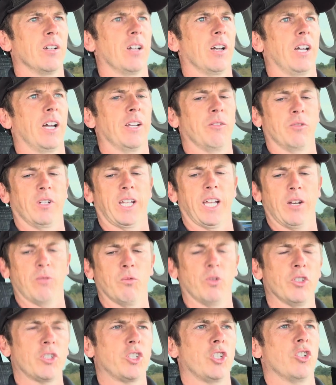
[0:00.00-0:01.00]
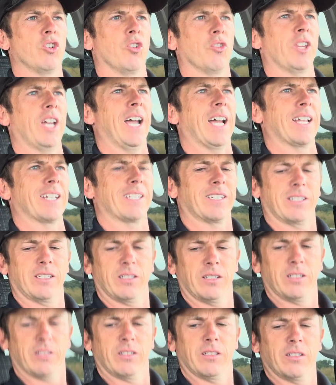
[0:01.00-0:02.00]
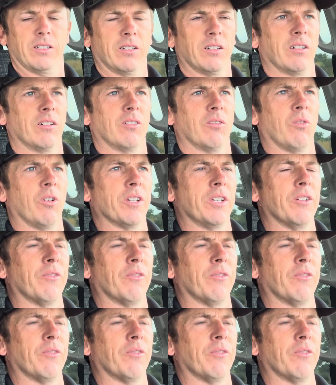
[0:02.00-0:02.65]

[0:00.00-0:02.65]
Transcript: And again, once you know that, what